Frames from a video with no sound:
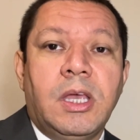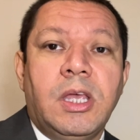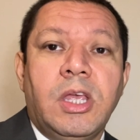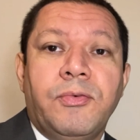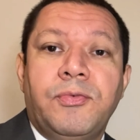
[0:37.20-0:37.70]

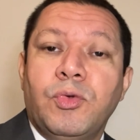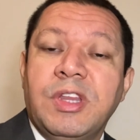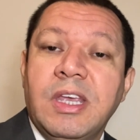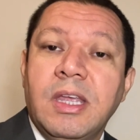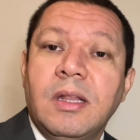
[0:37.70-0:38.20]
If you
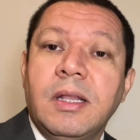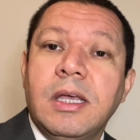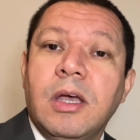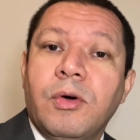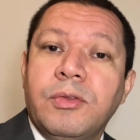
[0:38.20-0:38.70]
need
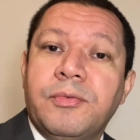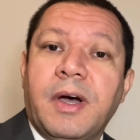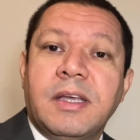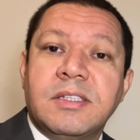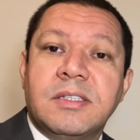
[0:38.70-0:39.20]
legal
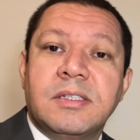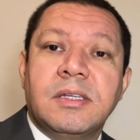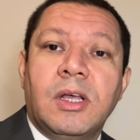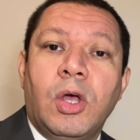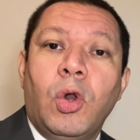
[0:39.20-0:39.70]

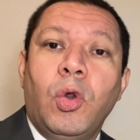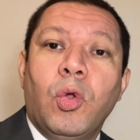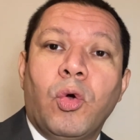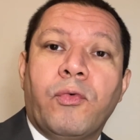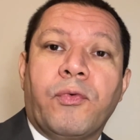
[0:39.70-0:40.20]
advice,
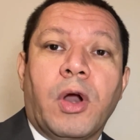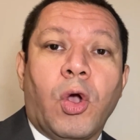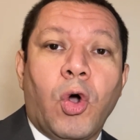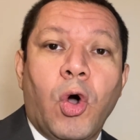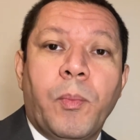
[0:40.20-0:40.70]
look for a
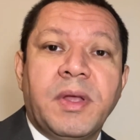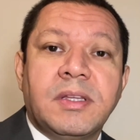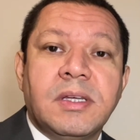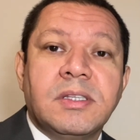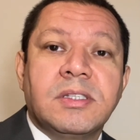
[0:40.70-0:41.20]

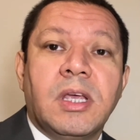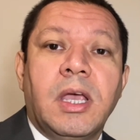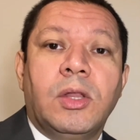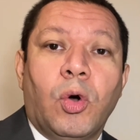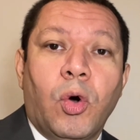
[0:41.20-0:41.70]
competent
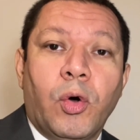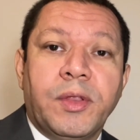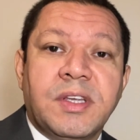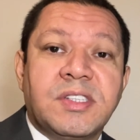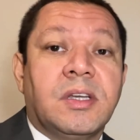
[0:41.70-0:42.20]
and
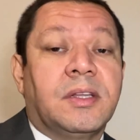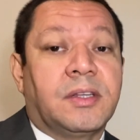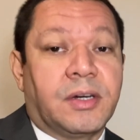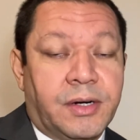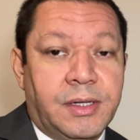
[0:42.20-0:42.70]
honest
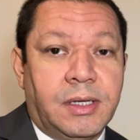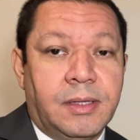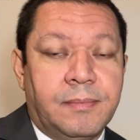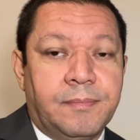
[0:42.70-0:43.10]
attorney.